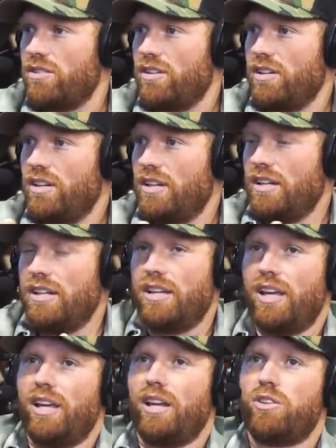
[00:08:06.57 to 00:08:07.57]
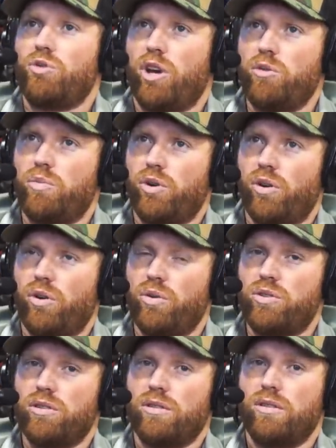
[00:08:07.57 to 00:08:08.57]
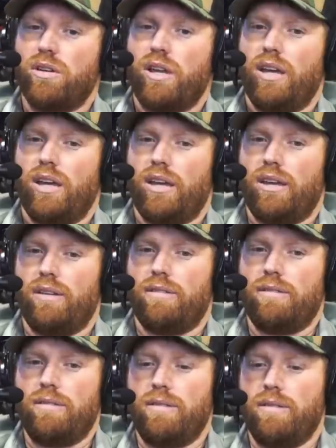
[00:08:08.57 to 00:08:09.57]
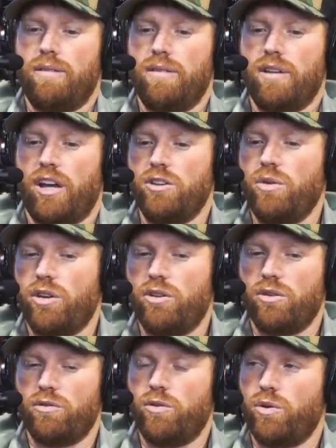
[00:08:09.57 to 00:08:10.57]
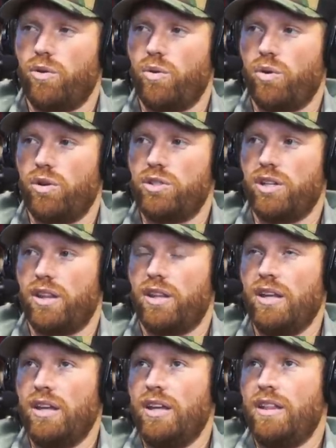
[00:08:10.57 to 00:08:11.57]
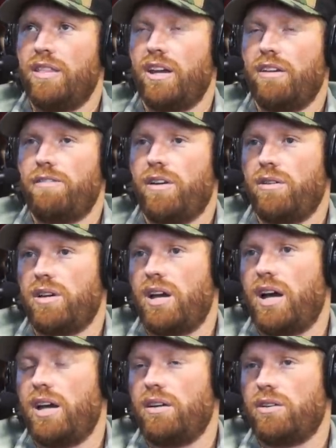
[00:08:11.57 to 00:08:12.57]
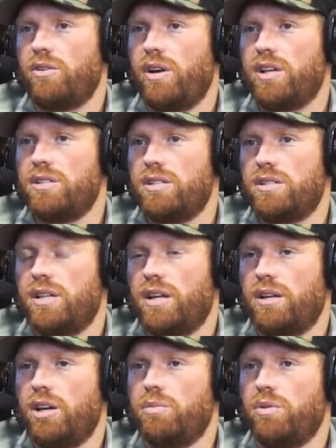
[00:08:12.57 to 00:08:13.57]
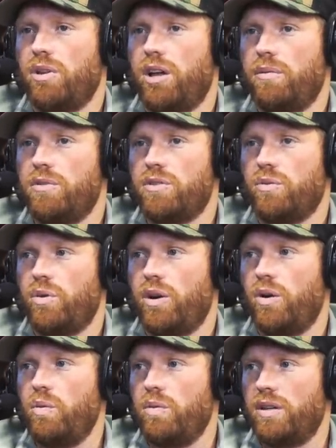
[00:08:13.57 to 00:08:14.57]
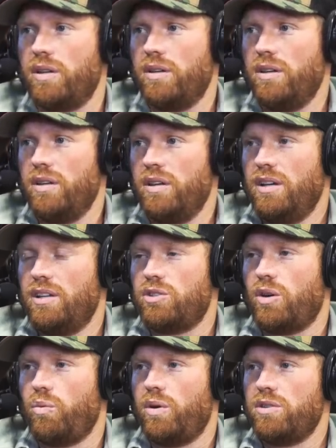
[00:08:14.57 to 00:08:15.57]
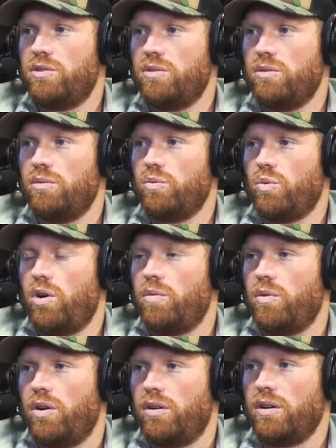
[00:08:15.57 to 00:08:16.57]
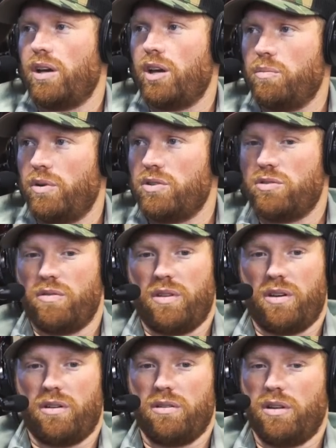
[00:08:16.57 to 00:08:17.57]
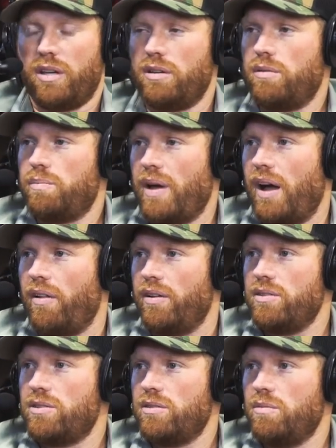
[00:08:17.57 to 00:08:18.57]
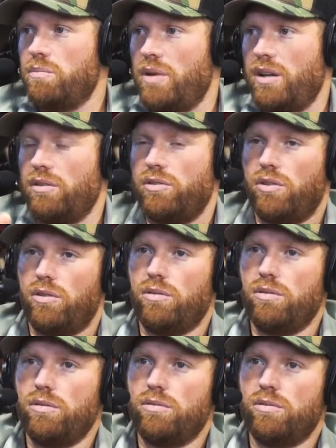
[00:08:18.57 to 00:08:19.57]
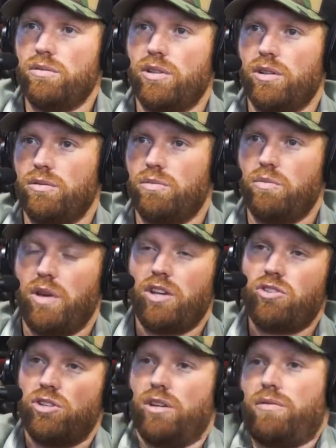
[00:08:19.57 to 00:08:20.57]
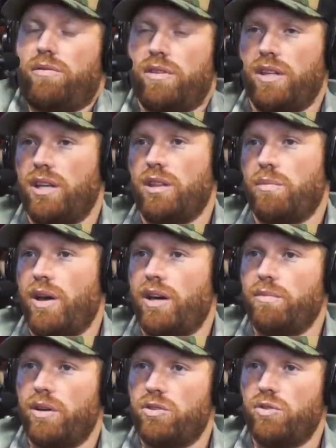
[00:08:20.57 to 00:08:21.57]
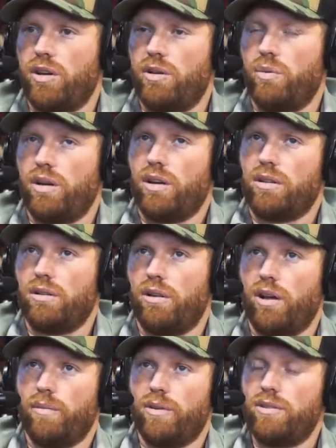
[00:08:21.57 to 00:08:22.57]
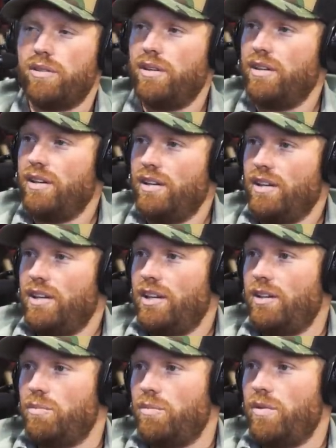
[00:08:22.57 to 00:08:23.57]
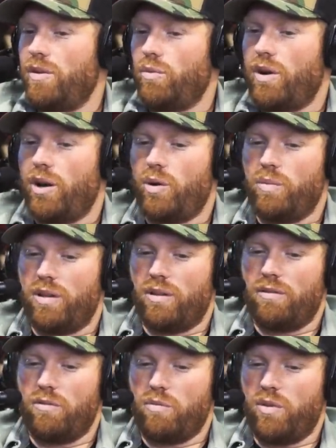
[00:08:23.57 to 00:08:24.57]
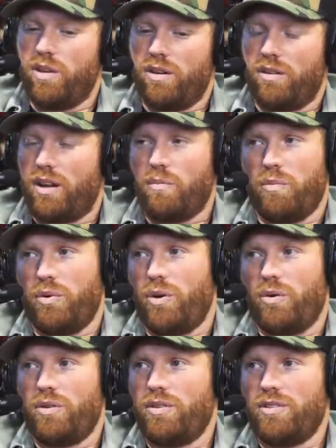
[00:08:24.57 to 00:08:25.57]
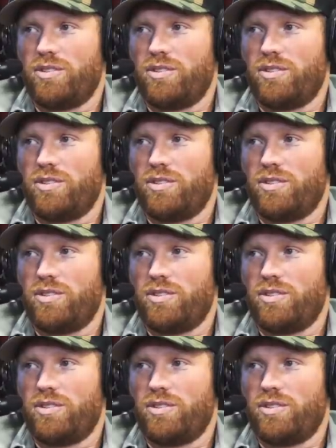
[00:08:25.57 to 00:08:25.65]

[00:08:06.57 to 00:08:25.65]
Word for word: Yep. And I tried burros and I knew I couldn't afford a horse. And then I found a guy on Craigslist that had a couple llamas in Wyoming. So I went to Walmart, got a bunch of their like pallets, made a little, you know, makeshift thing in the back of my truck, went and got the llamas in, in Wyoming, you know, and I'm broke.